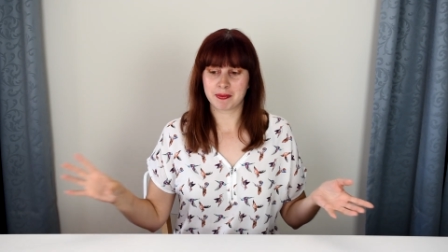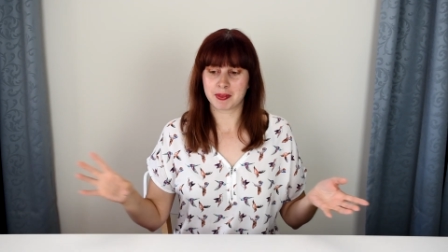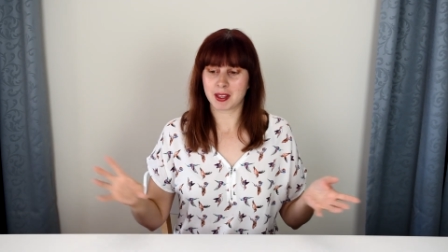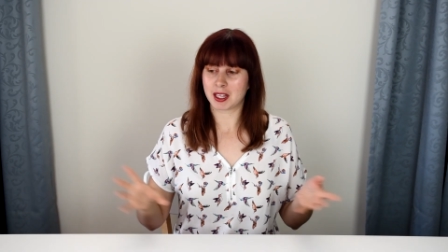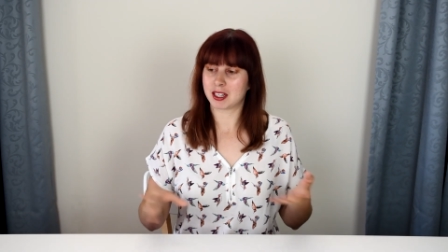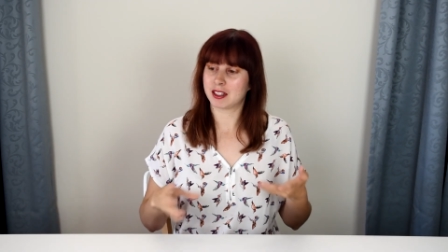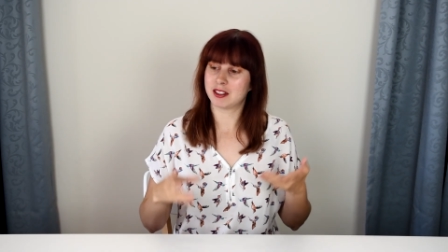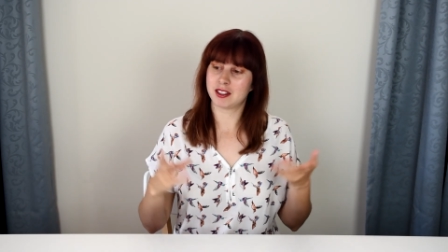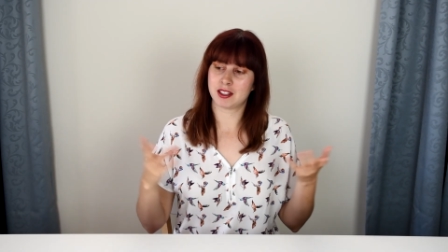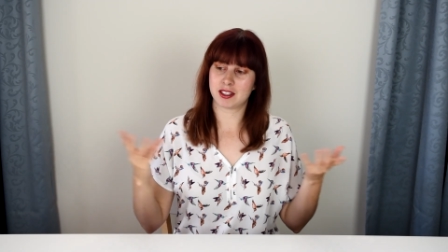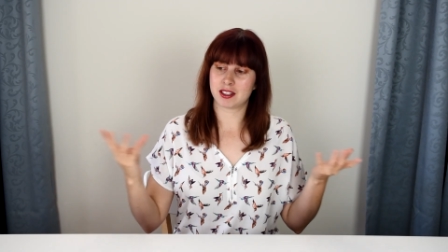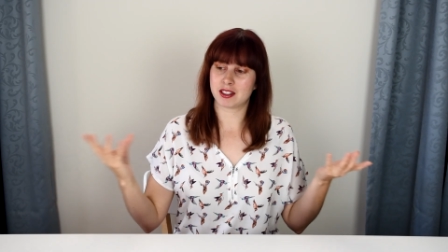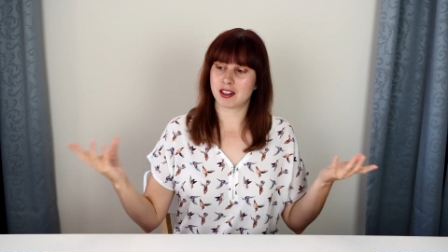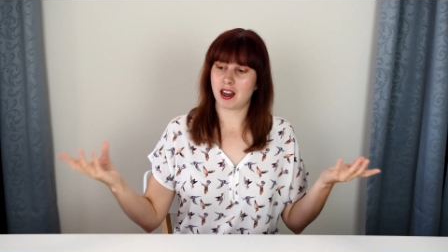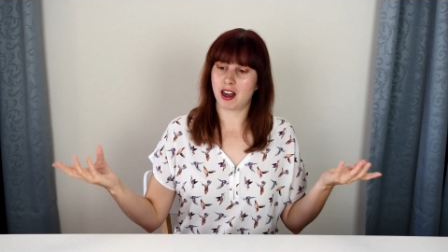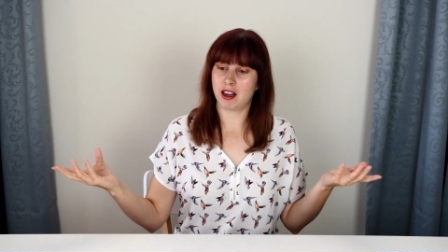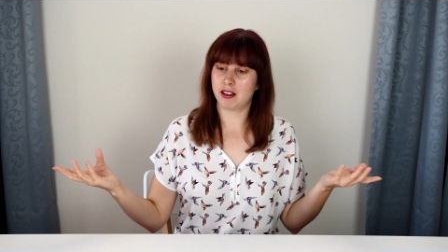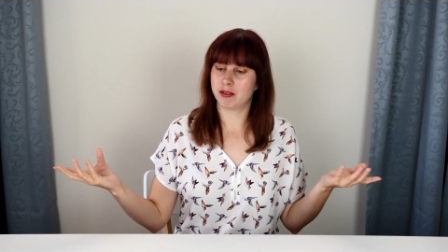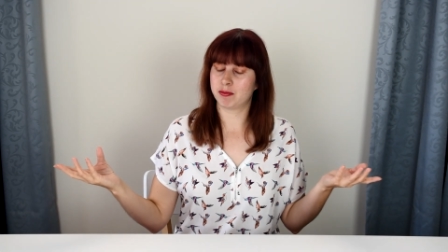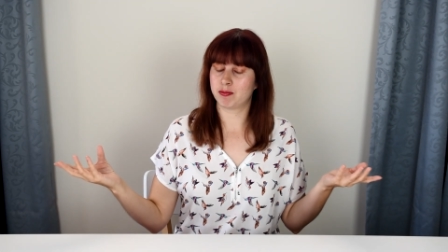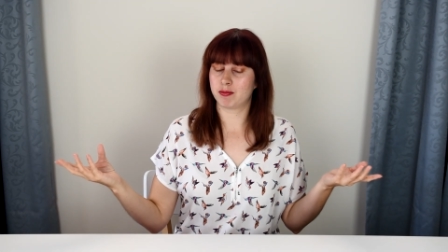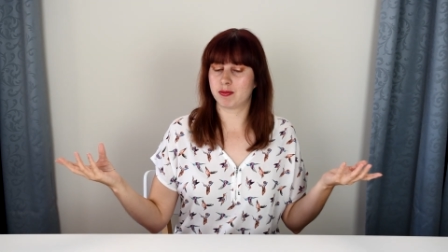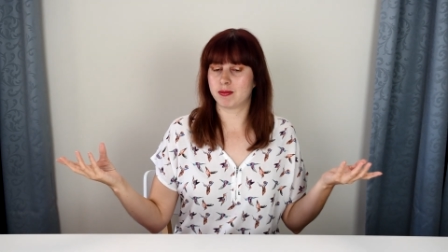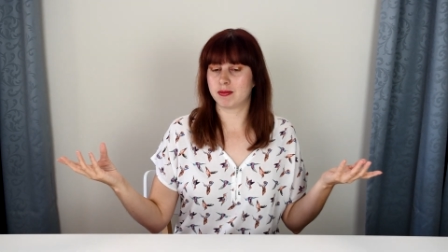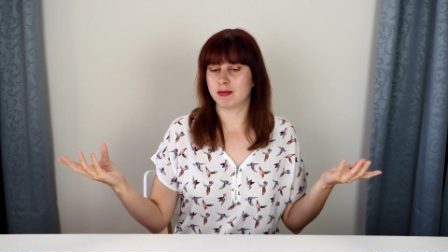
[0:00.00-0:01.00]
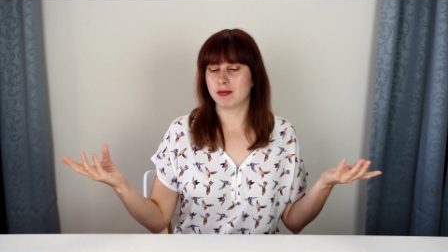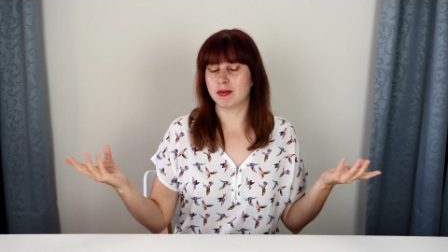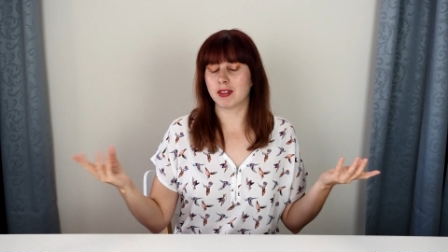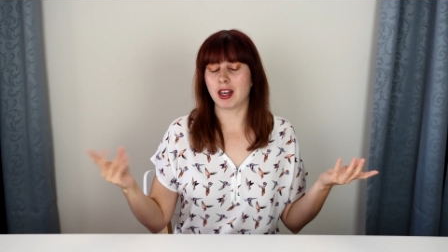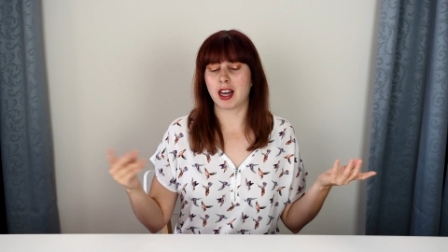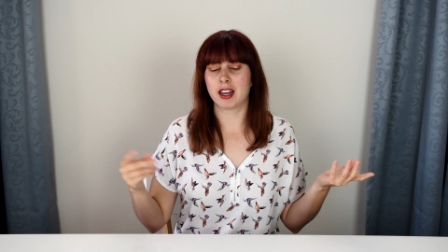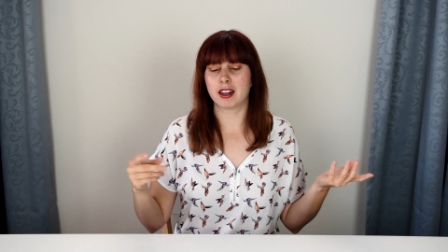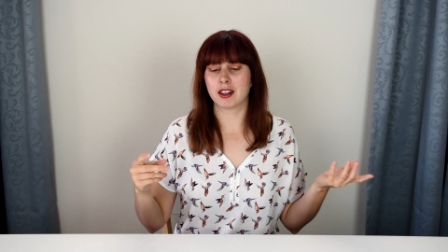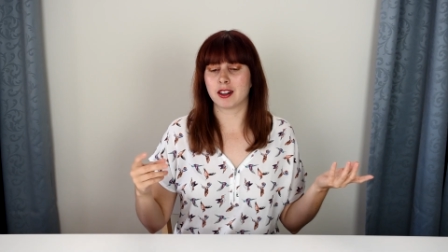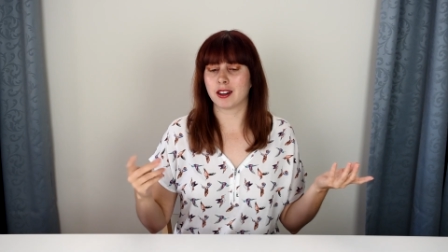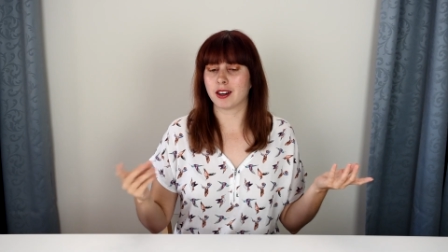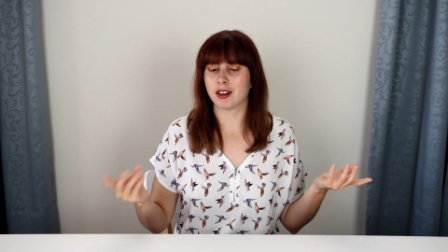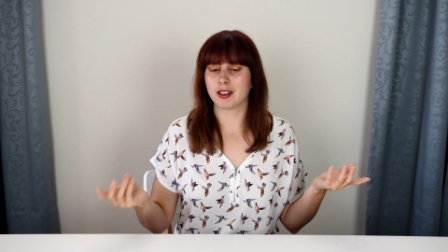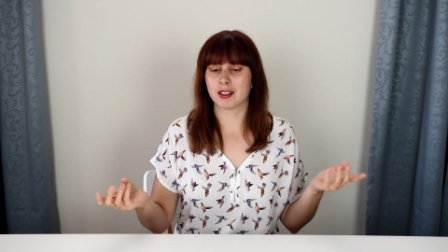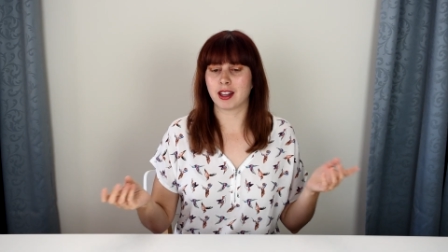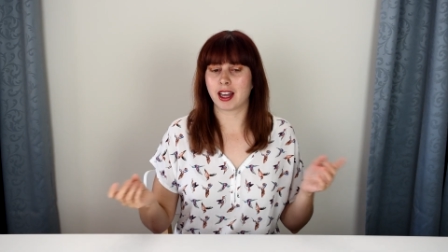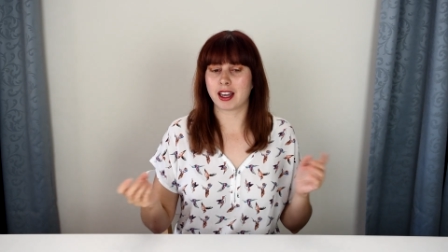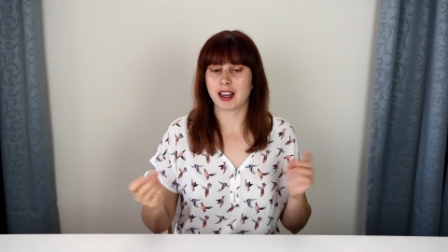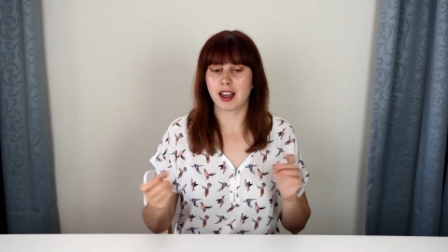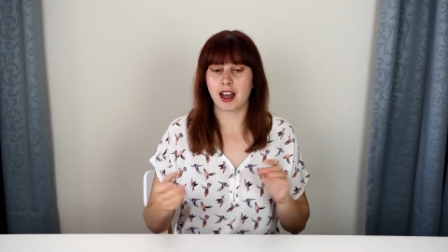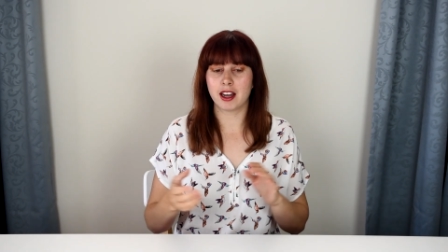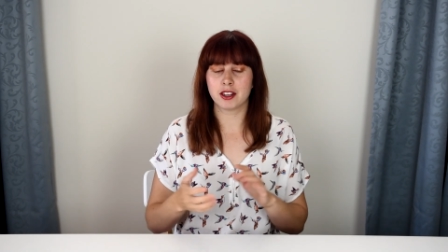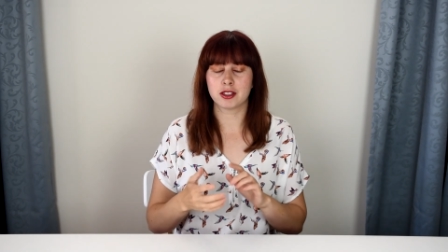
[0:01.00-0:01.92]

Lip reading: because I don't know, like